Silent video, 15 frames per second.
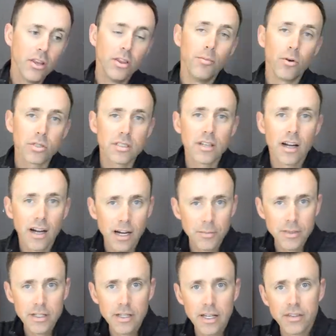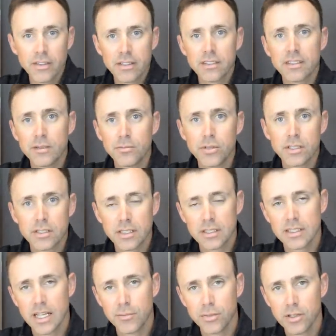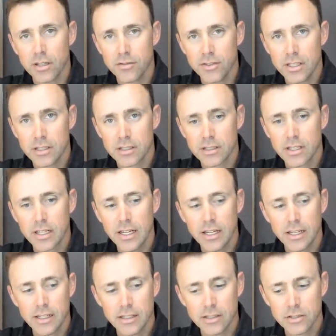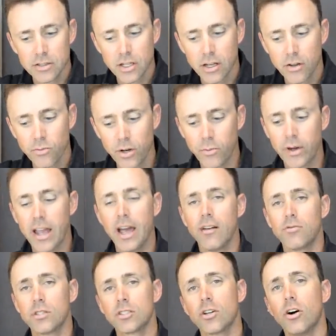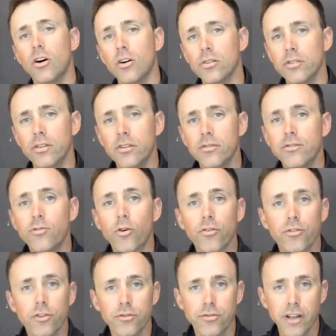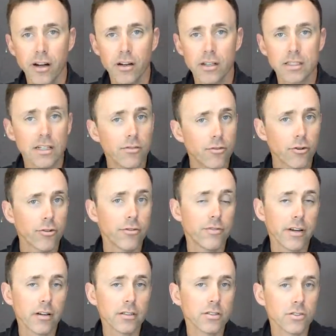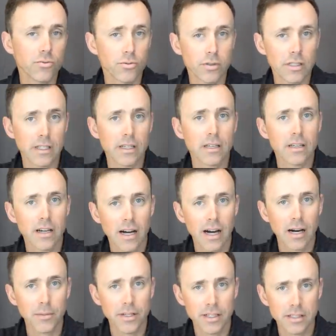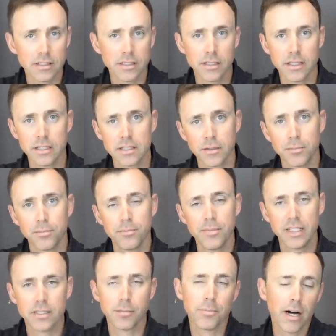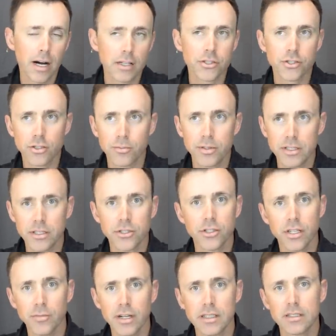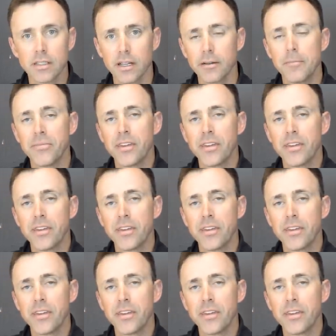The most common and the simplest example of this is when we have what's called forefoot varus. Now, forefoot varus is really common. It's a, it's a, it's a posture position, you might say